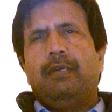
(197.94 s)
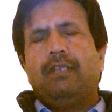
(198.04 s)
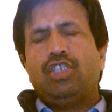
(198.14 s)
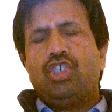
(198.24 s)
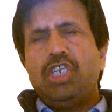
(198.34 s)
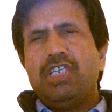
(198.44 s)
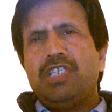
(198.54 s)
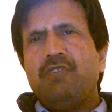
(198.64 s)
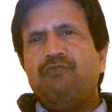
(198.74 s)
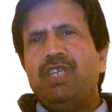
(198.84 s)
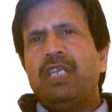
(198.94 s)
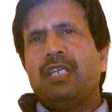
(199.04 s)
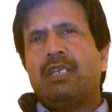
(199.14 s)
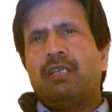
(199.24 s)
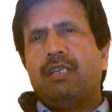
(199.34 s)
uh the changes in
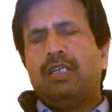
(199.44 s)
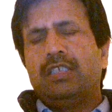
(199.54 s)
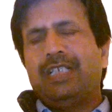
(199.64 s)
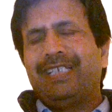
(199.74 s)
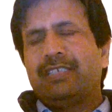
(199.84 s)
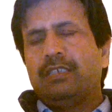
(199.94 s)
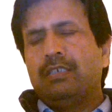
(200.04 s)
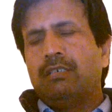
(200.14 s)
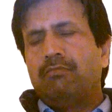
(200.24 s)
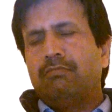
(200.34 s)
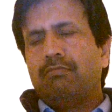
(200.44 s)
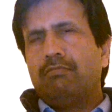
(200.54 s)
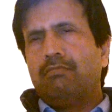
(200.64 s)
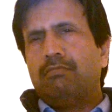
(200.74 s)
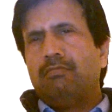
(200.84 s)
vein uh, like uh,
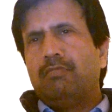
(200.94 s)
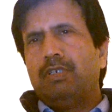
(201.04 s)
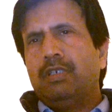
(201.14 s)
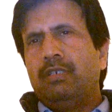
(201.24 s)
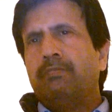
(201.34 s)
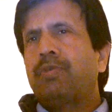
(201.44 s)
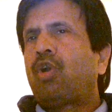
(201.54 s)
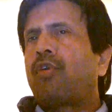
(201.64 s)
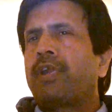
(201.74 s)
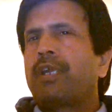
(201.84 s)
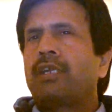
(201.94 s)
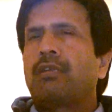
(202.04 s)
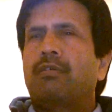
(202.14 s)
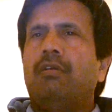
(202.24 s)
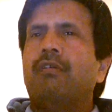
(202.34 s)

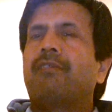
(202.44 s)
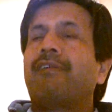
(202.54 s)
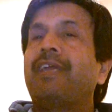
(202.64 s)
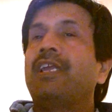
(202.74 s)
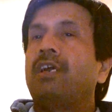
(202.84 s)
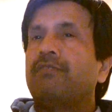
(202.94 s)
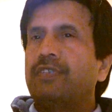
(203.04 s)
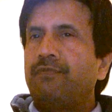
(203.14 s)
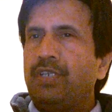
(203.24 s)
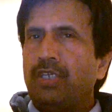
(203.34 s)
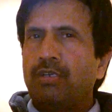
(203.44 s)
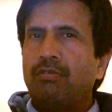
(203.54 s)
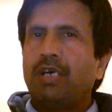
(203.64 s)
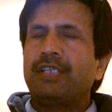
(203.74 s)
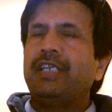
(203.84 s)
blurring or graying of the
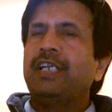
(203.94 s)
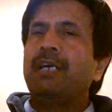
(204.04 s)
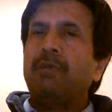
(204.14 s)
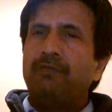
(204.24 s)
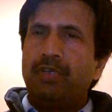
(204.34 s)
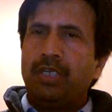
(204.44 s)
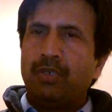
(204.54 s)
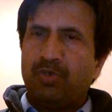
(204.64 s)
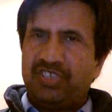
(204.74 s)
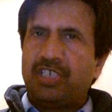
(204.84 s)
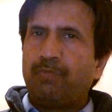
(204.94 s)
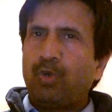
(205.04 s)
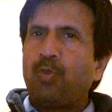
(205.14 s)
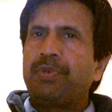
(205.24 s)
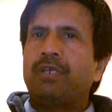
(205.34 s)
vein or the double one known the
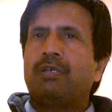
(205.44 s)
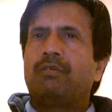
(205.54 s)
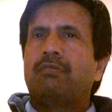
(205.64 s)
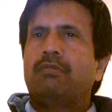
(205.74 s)
diplopia